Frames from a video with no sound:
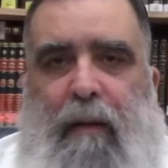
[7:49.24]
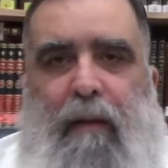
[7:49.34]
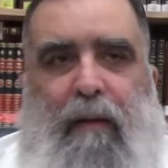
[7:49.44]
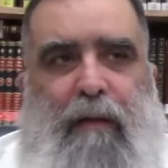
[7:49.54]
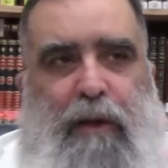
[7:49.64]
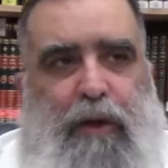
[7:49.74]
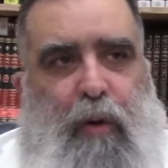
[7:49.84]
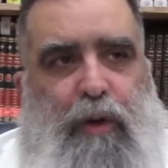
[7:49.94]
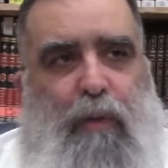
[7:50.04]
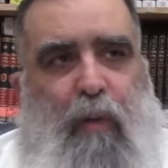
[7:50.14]
the
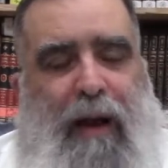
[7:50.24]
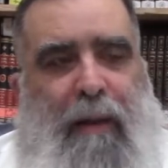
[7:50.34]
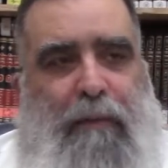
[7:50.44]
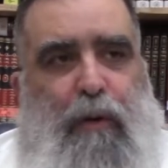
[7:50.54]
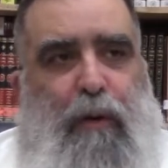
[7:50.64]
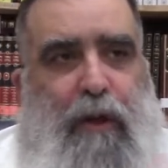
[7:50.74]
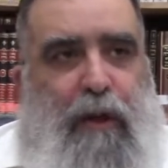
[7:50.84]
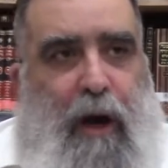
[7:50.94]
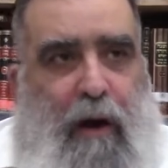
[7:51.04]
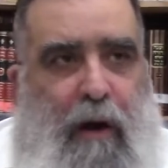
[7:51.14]
Jews will come to
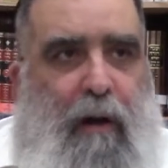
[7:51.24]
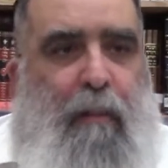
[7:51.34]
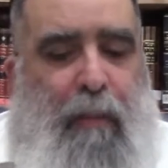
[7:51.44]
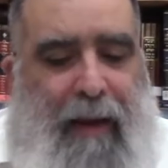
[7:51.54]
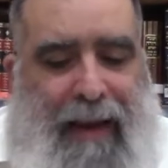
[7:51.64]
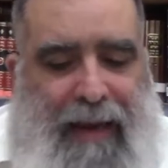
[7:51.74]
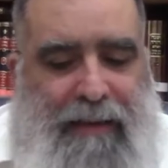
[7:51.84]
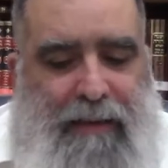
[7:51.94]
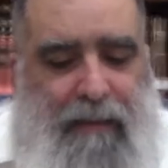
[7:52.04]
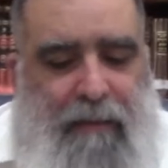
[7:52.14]
their
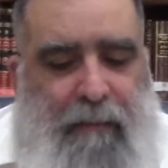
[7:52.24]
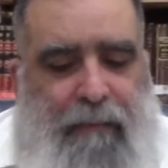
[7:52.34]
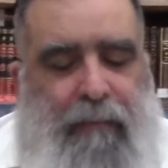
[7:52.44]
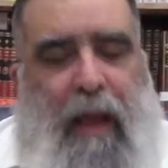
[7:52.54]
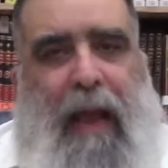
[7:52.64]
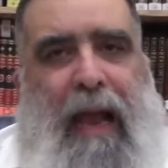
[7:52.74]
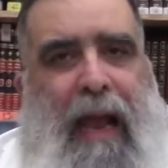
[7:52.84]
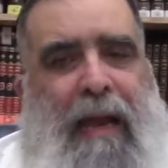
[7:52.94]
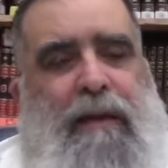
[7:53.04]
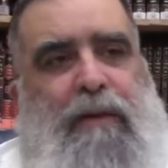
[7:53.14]
place
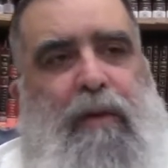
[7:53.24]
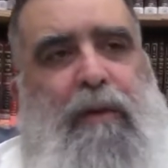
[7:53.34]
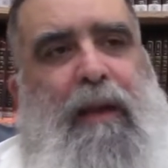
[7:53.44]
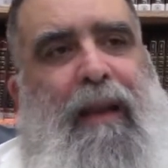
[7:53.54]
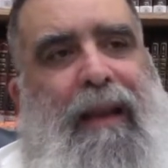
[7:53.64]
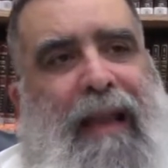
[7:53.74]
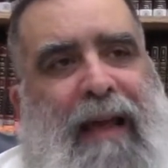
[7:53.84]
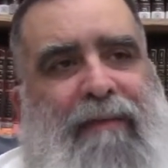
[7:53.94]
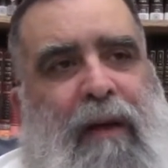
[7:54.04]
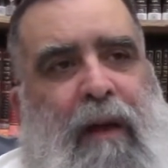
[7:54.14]
and to the
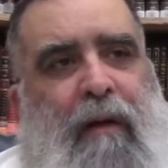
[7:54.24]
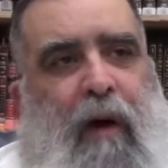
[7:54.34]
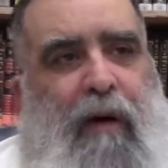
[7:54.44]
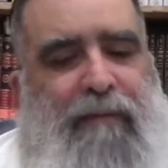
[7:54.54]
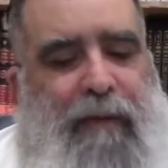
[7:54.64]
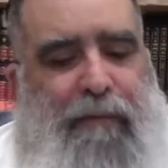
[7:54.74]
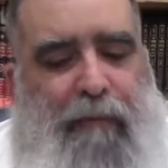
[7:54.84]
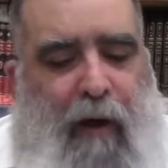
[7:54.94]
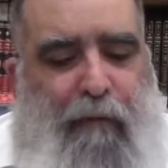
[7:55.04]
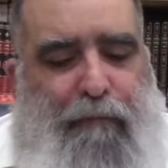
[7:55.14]
level of the
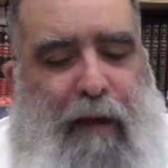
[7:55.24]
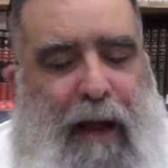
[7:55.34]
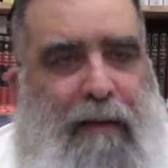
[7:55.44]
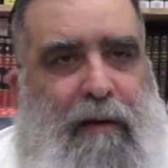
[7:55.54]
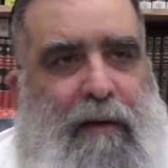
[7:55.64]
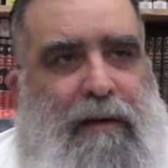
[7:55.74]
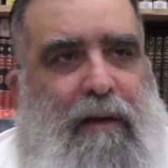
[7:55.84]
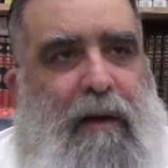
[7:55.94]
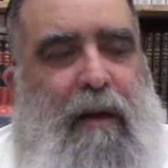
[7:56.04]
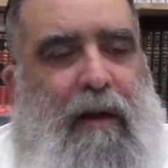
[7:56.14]
forefathers.
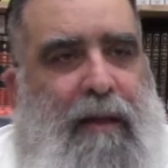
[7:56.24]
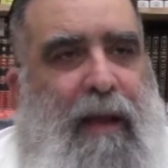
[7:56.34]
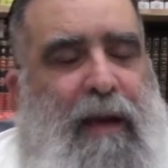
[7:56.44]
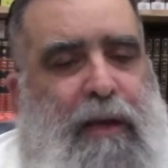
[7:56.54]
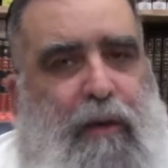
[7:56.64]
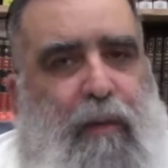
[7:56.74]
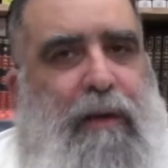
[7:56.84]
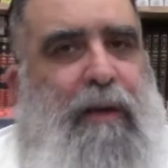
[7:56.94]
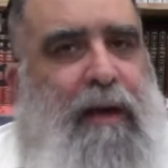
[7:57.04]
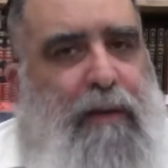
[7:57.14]
They need to
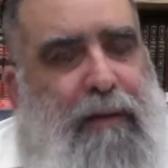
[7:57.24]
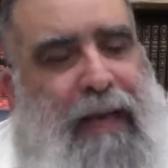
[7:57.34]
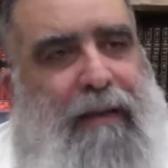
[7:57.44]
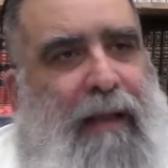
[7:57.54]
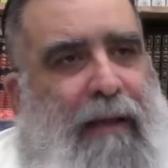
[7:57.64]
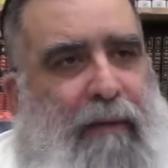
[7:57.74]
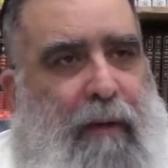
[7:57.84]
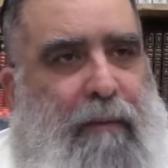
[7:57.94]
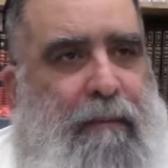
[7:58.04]
return to that level.